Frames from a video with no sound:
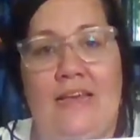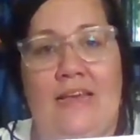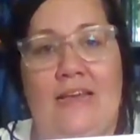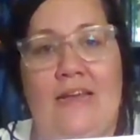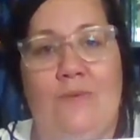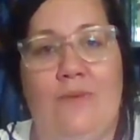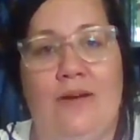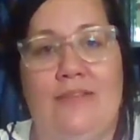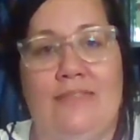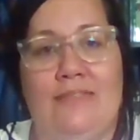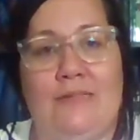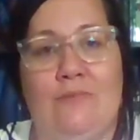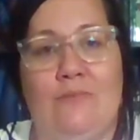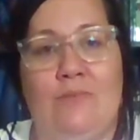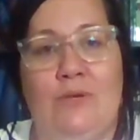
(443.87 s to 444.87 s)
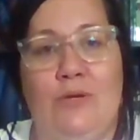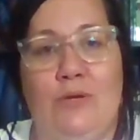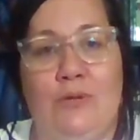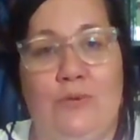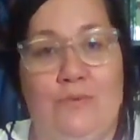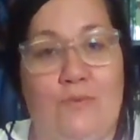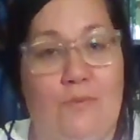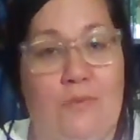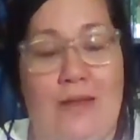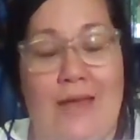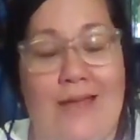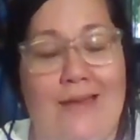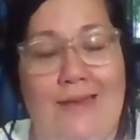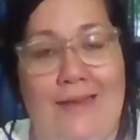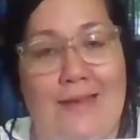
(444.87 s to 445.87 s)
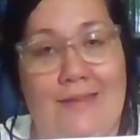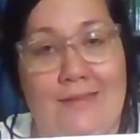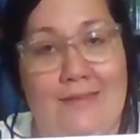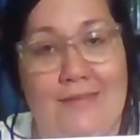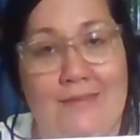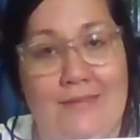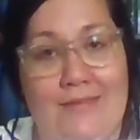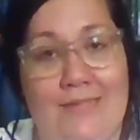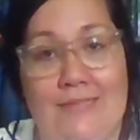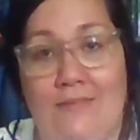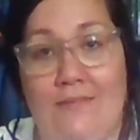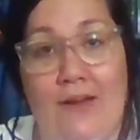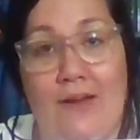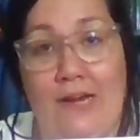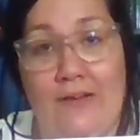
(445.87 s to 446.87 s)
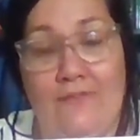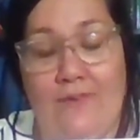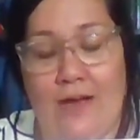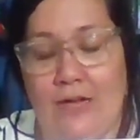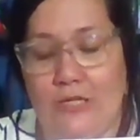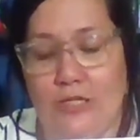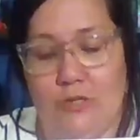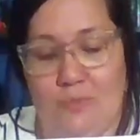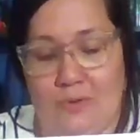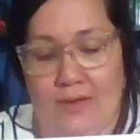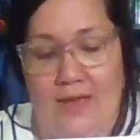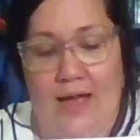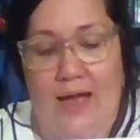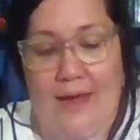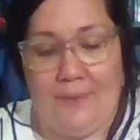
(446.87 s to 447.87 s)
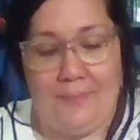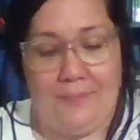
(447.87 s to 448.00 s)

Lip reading: And he wears these beautiful black necklaces. He's a very fashionable guy.